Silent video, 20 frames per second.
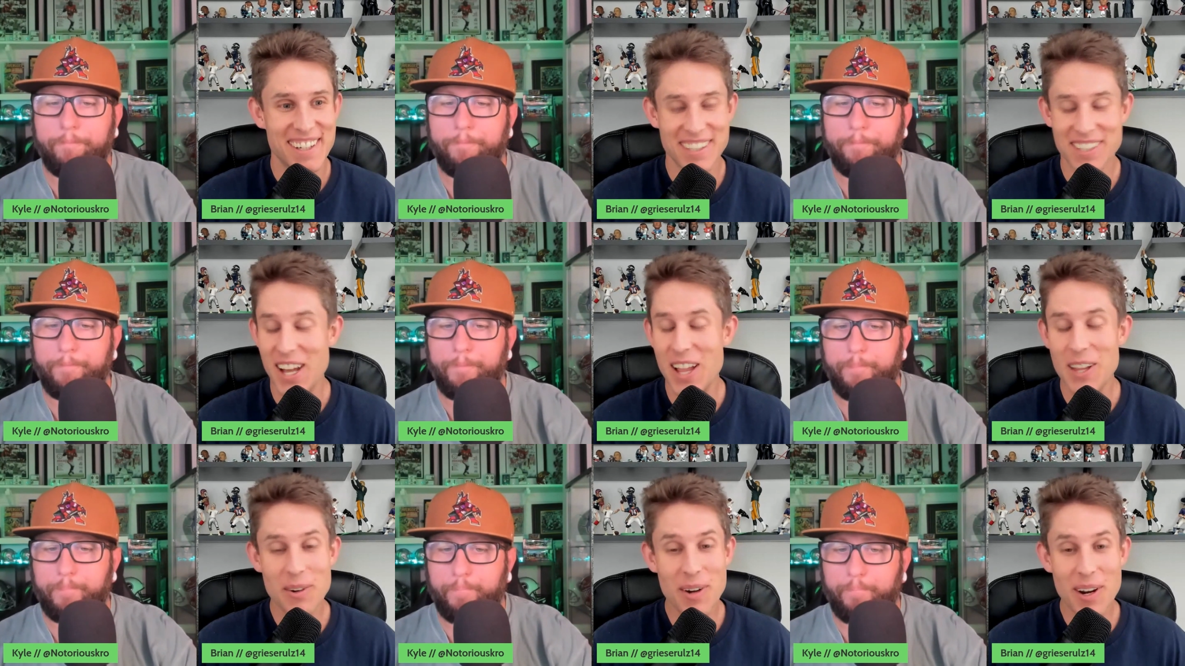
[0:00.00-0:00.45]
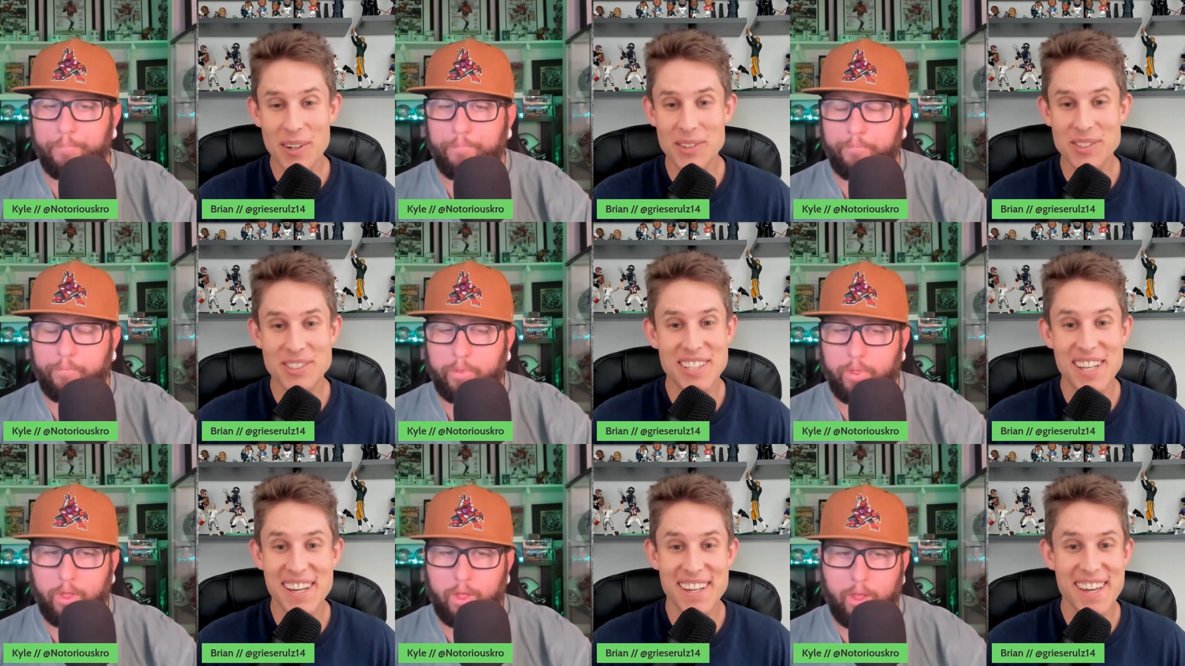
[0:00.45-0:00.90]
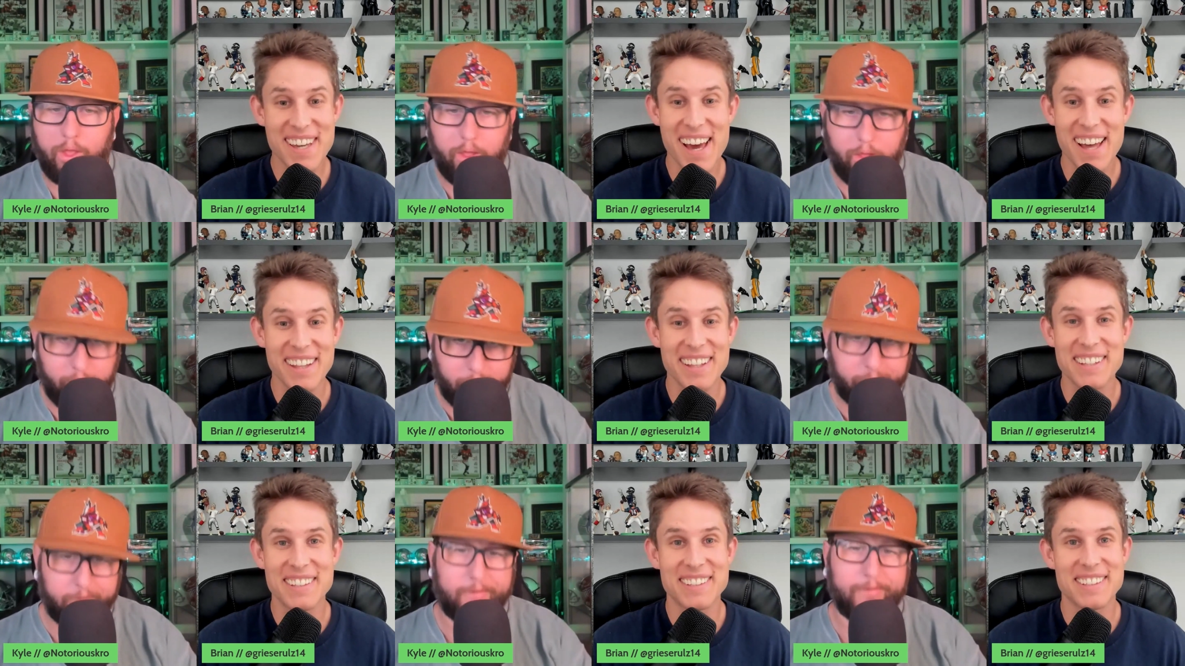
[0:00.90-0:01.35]
Speaker 1: Colorado State,
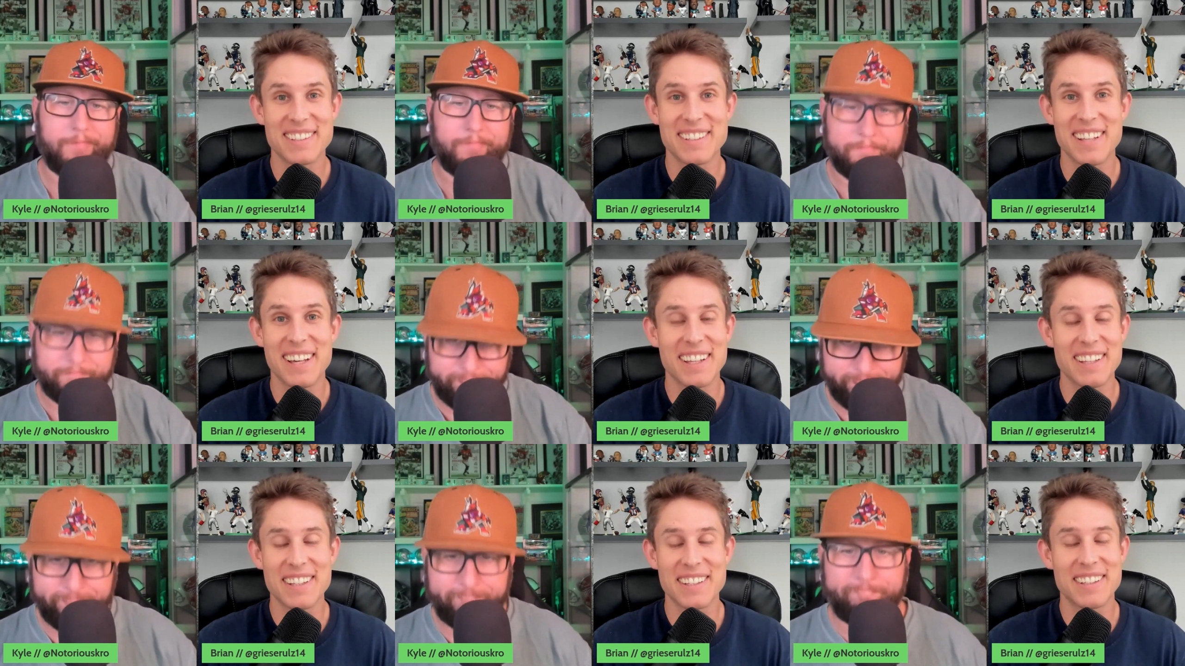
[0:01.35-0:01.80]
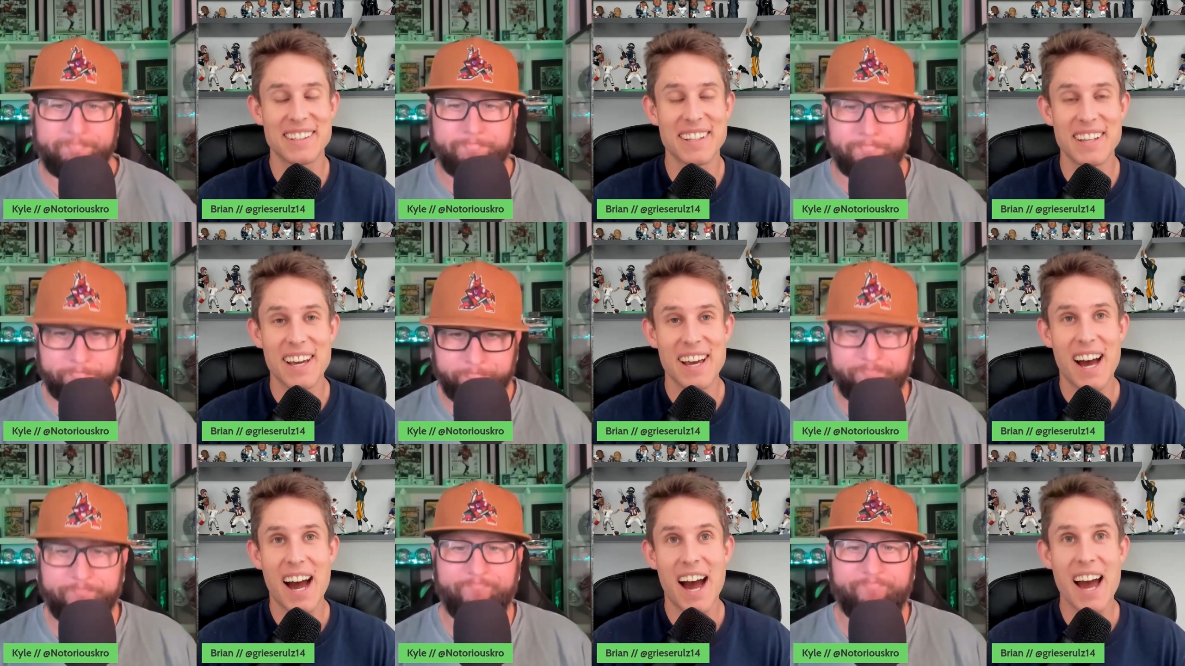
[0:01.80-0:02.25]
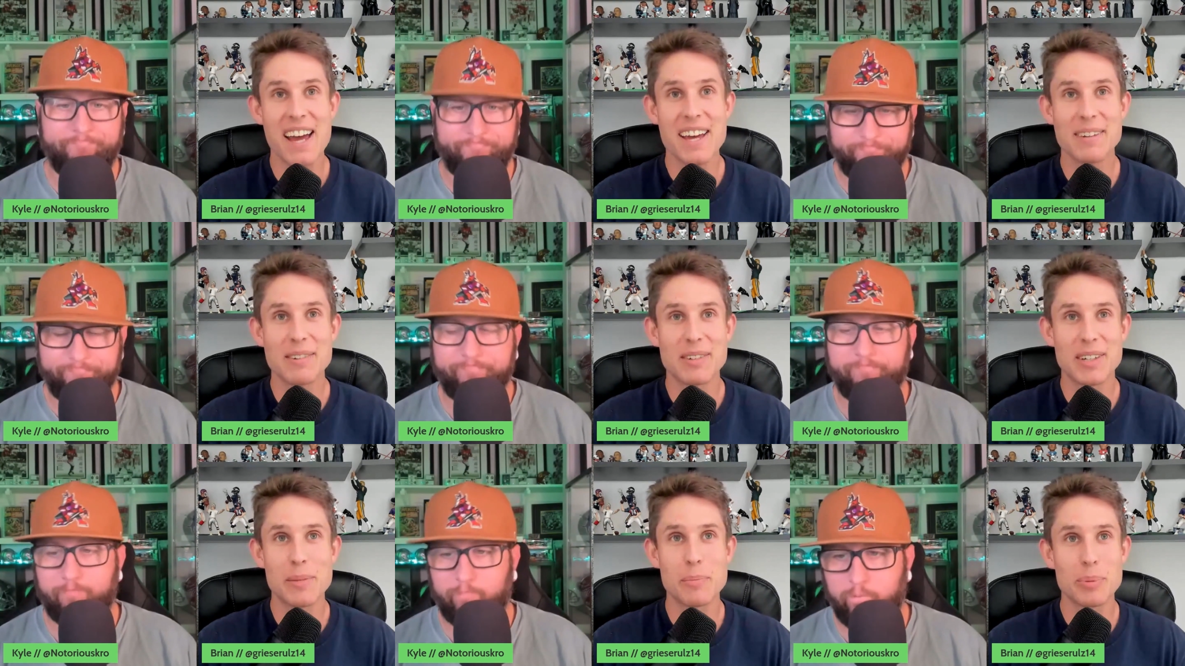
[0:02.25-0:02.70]
yeah. They, uh,
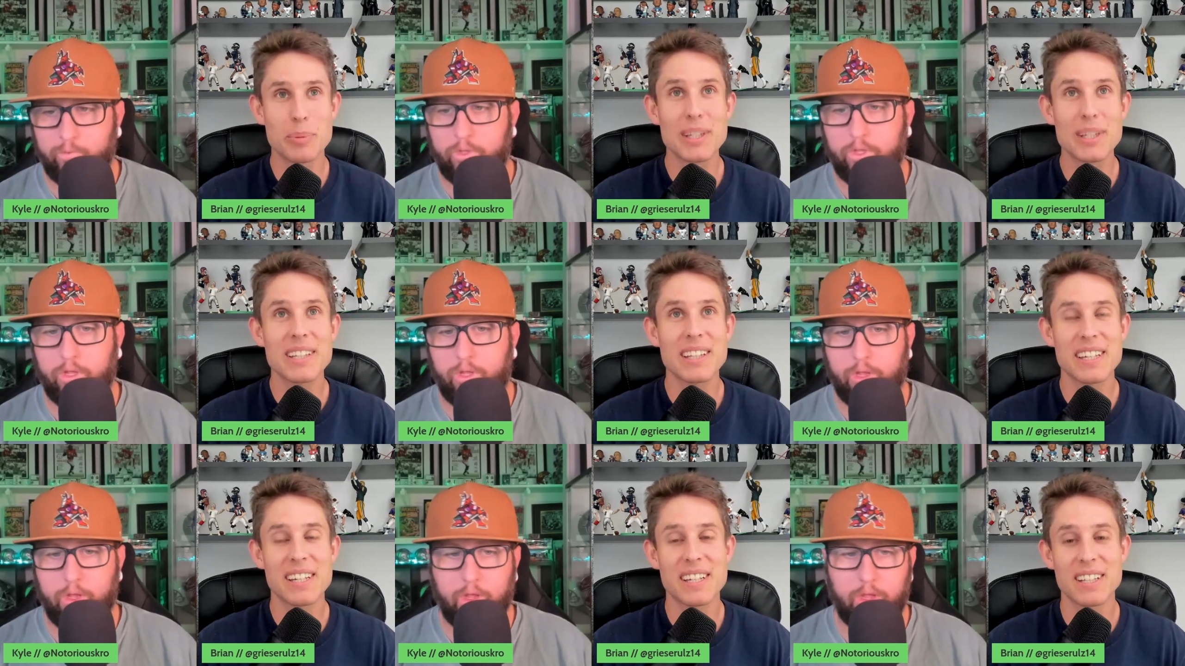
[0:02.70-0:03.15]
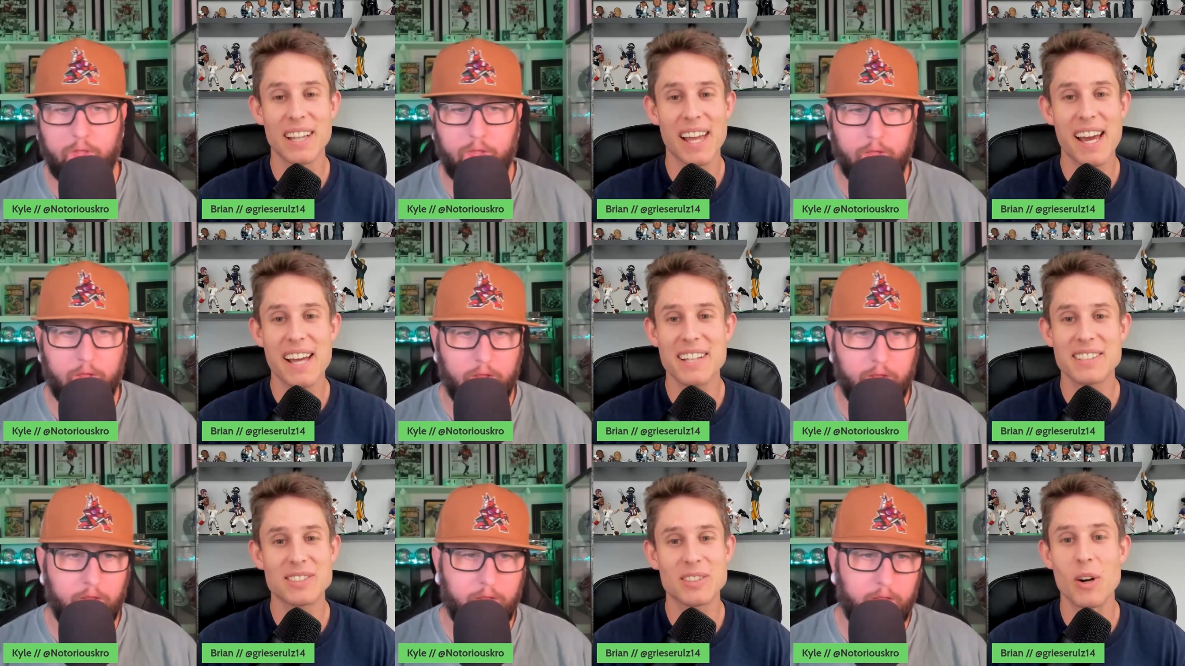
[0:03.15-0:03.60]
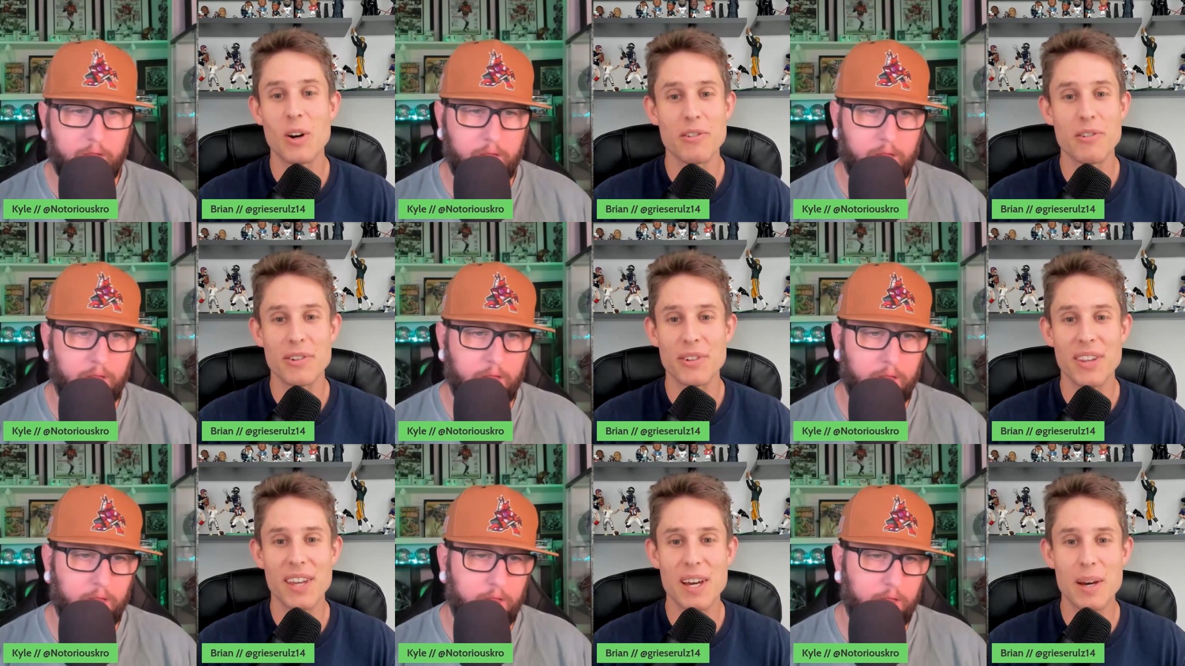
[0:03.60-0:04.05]
I completely glanced
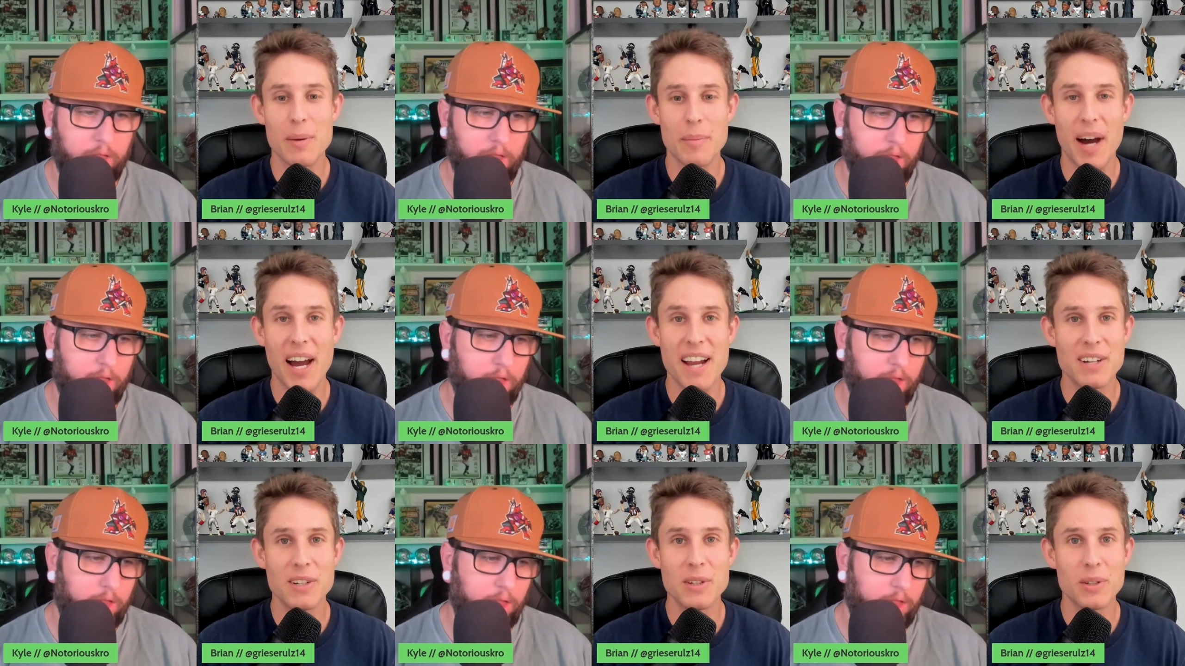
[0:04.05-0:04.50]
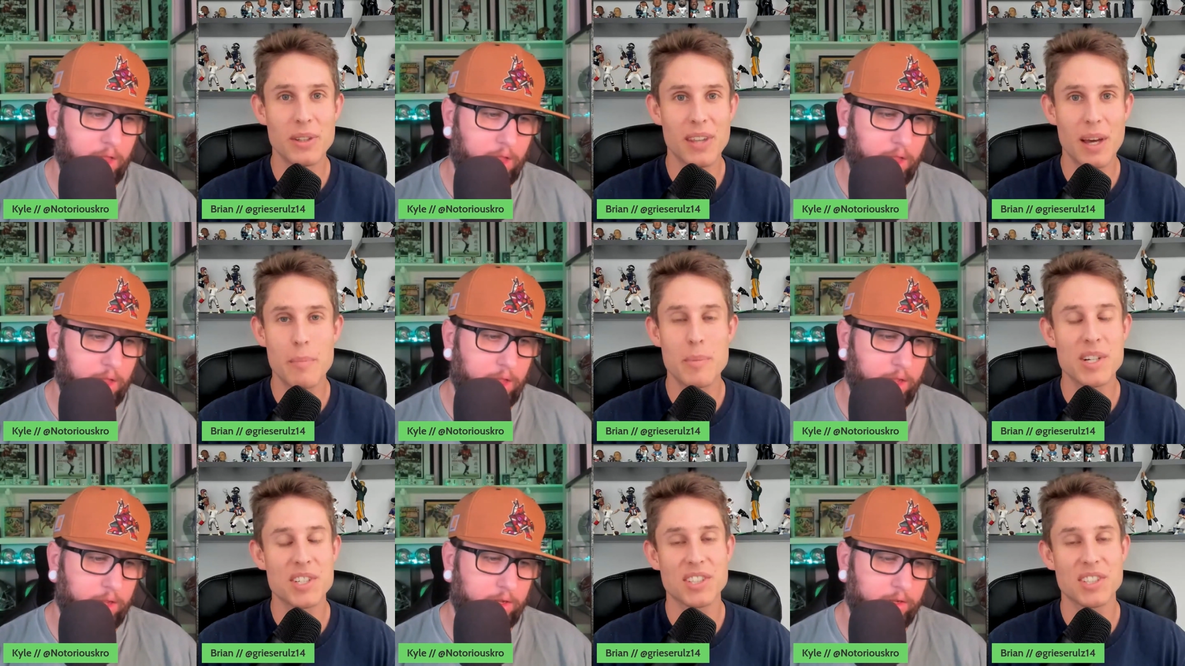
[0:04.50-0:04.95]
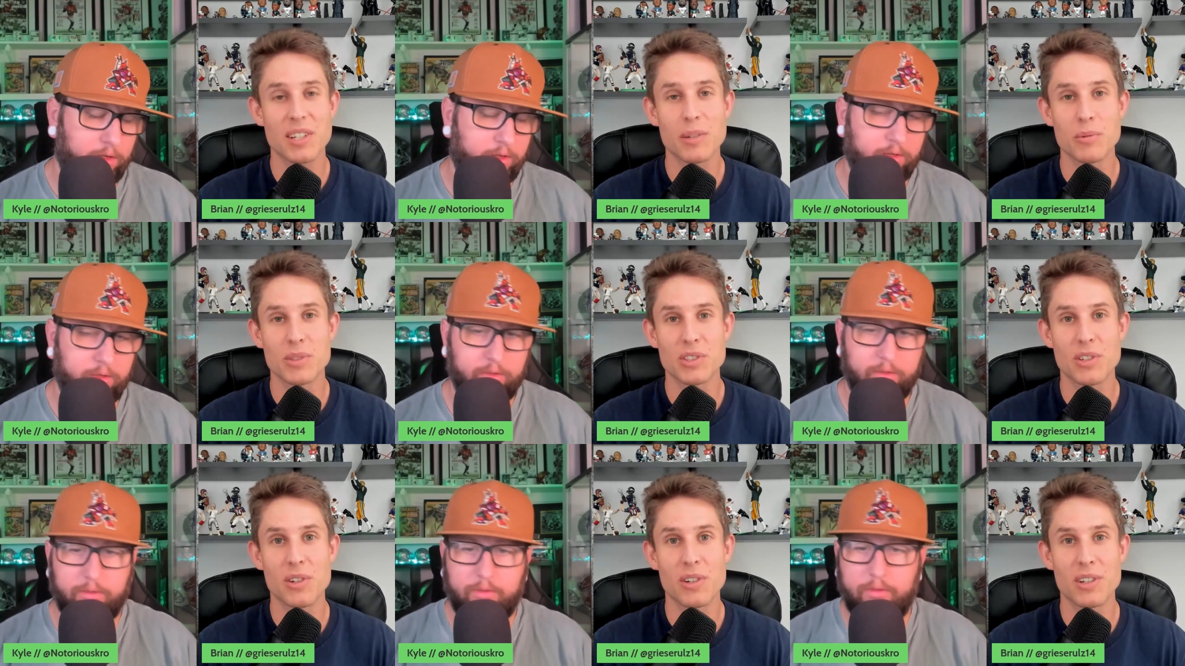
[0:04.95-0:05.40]
over them. I knew that Michigan was going